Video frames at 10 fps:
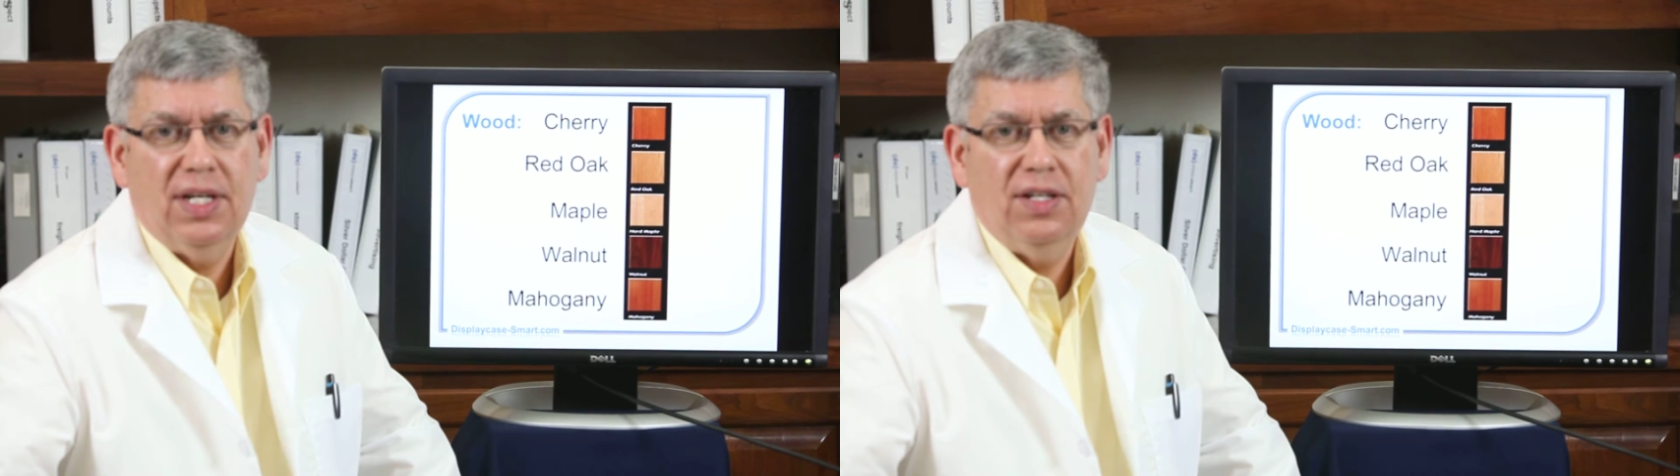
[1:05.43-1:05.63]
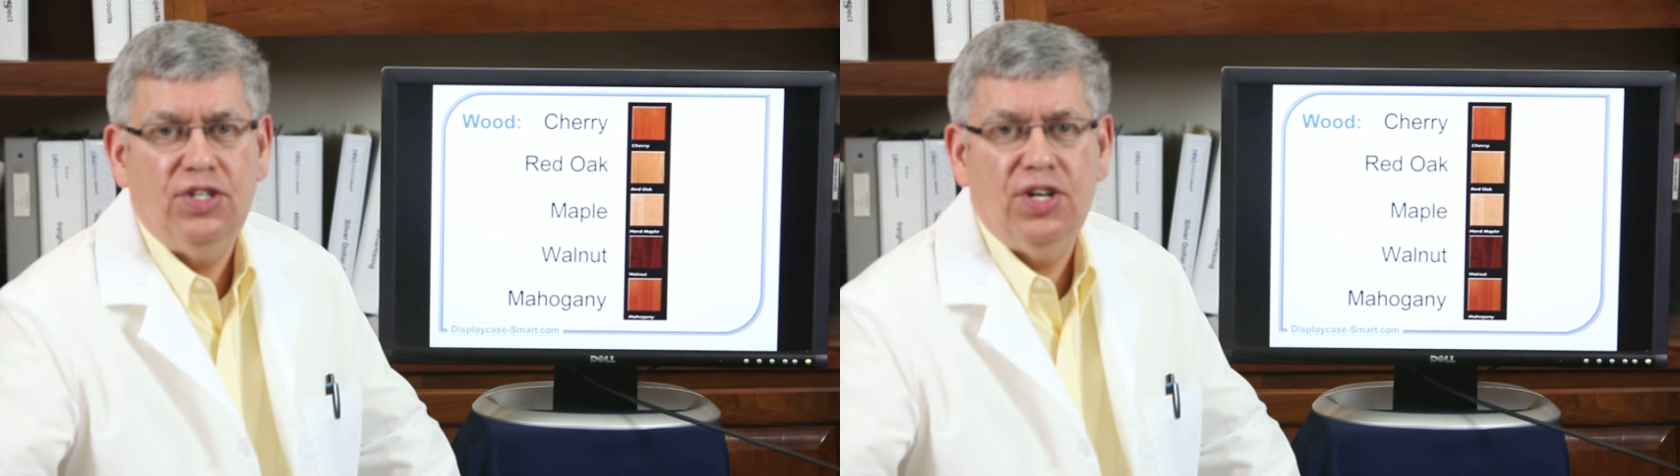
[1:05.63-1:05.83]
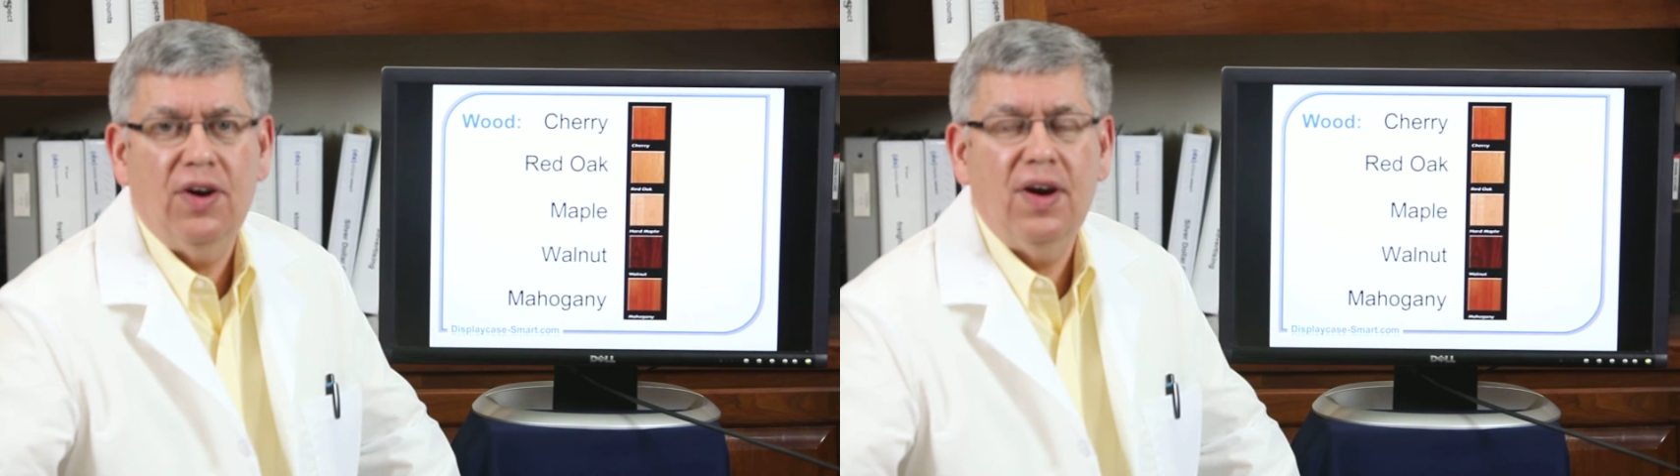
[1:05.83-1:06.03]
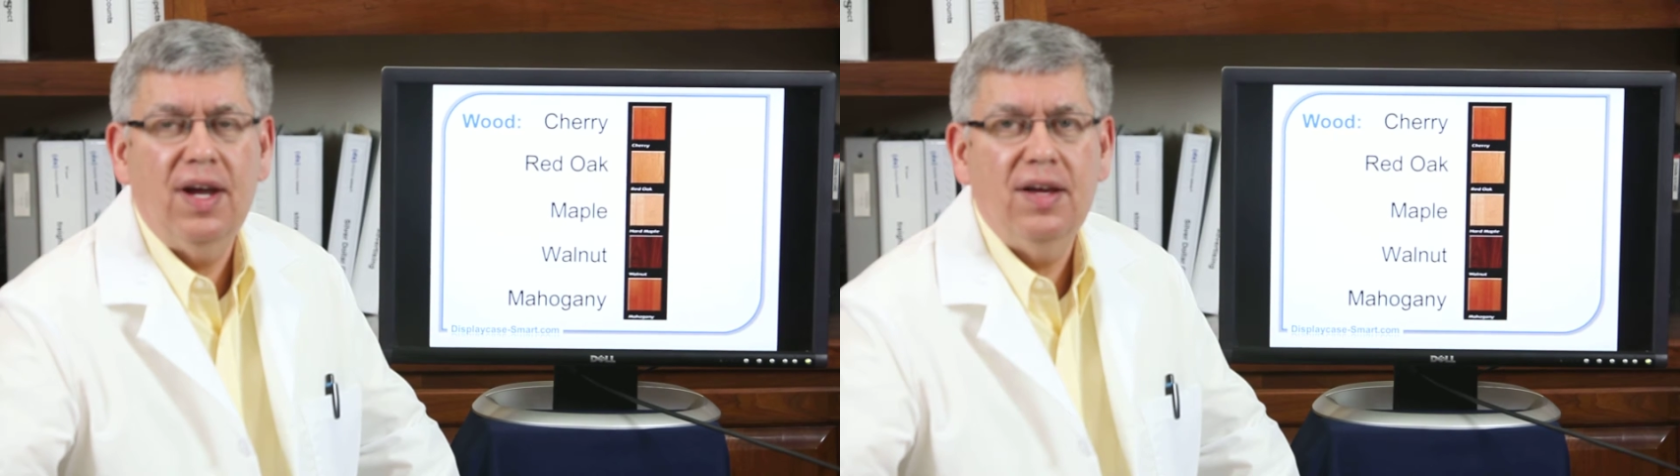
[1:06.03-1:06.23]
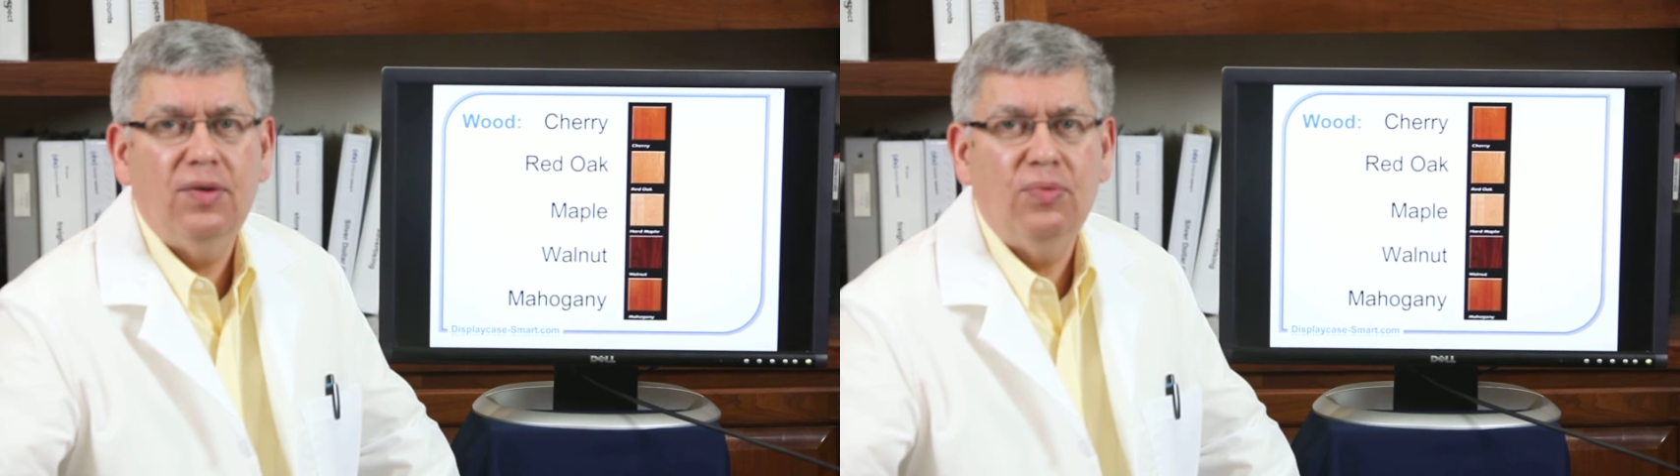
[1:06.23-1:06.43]
in
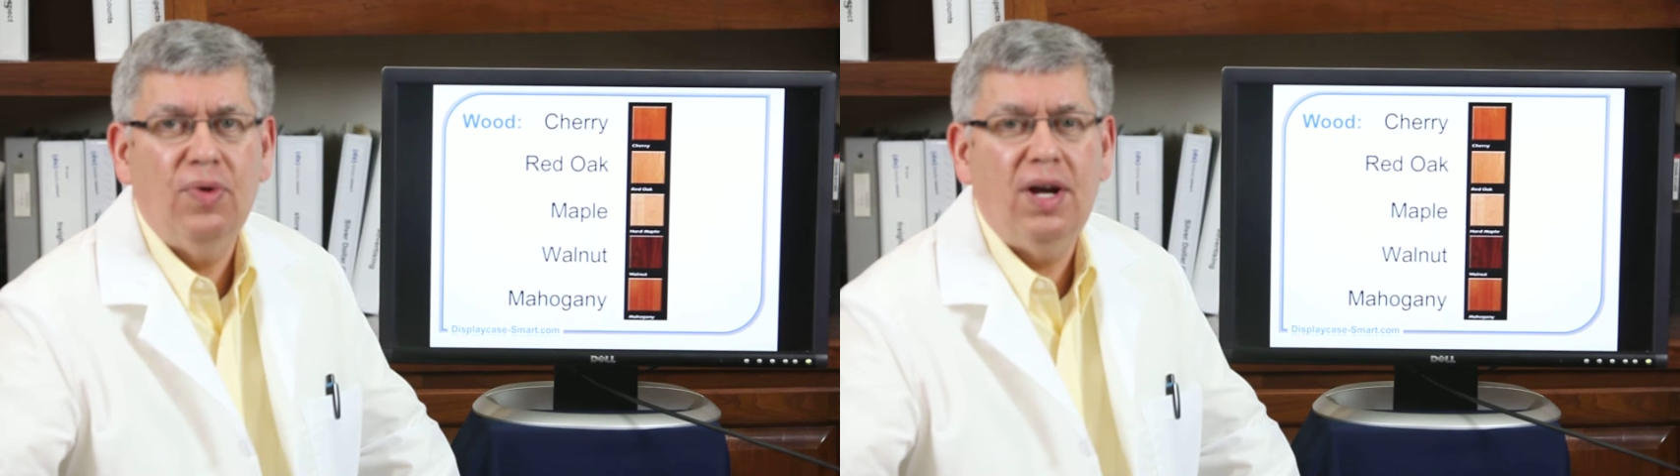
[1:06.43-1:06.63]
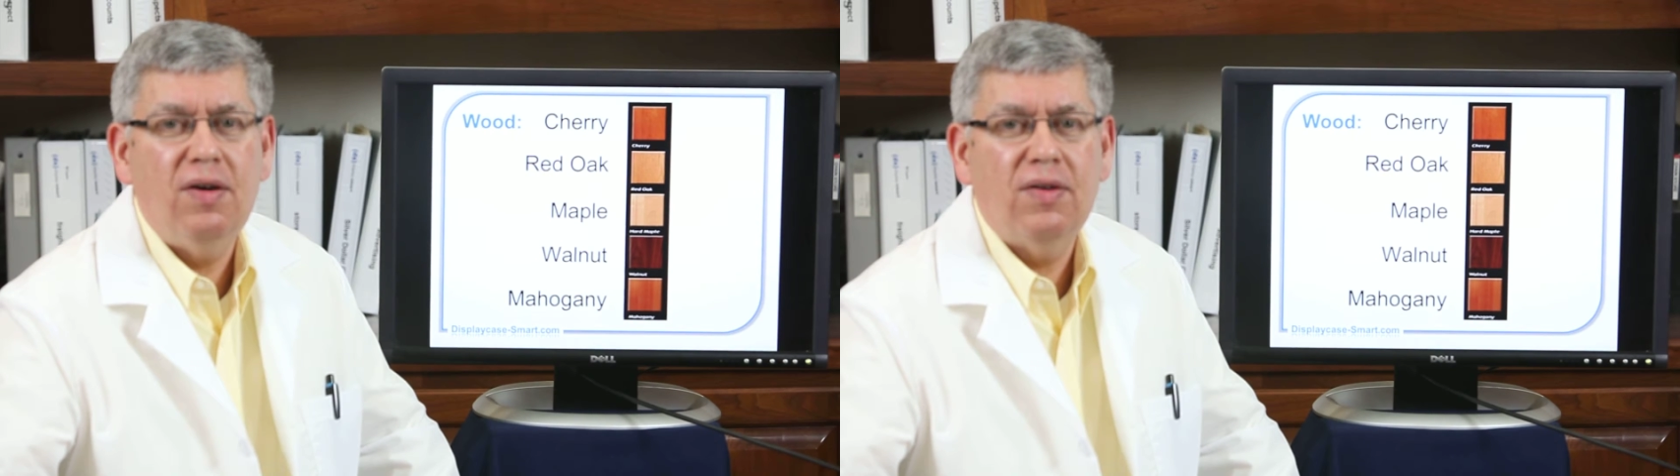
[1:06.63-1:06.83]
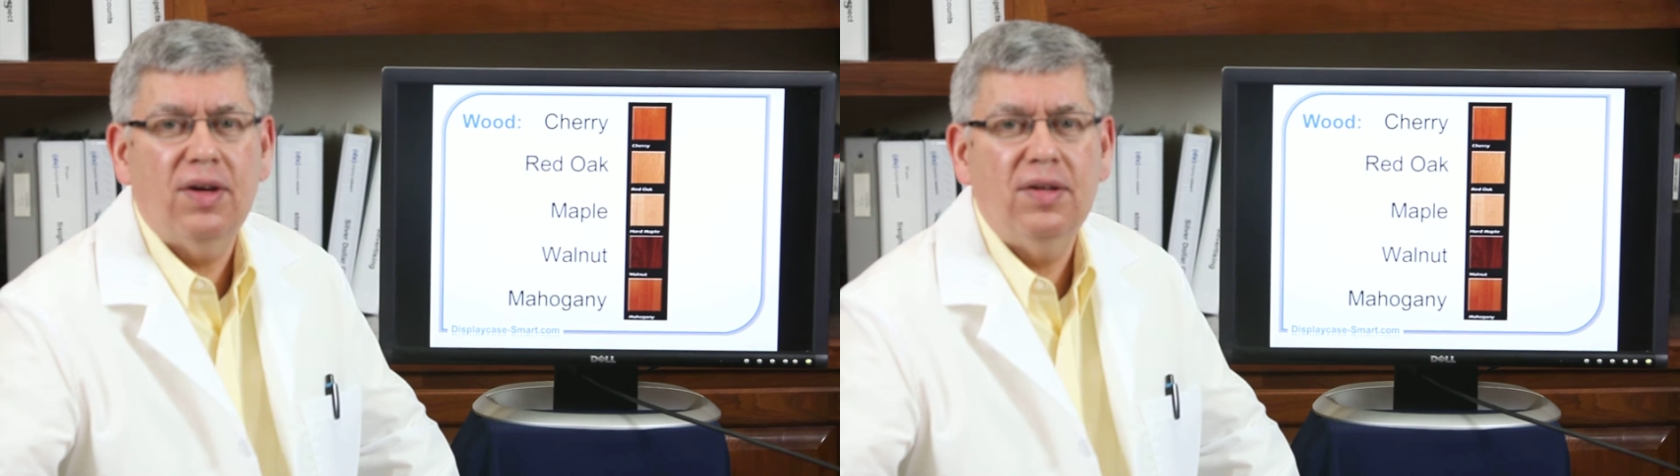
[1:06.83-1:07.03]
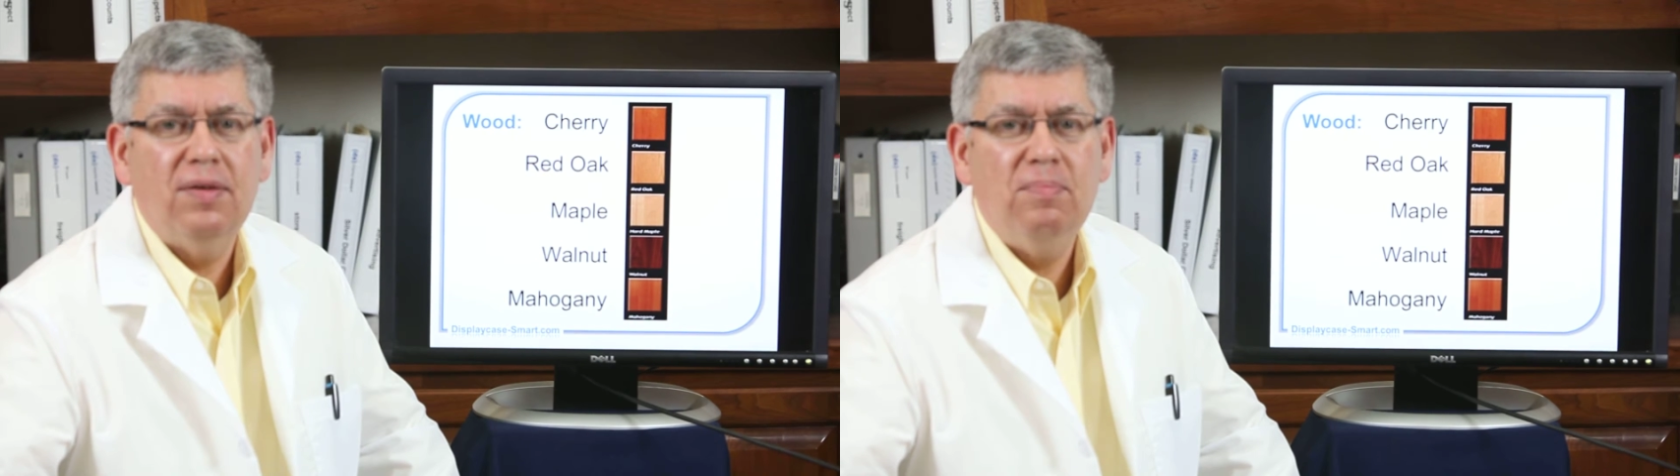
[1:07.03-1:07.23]
cherry, red oak,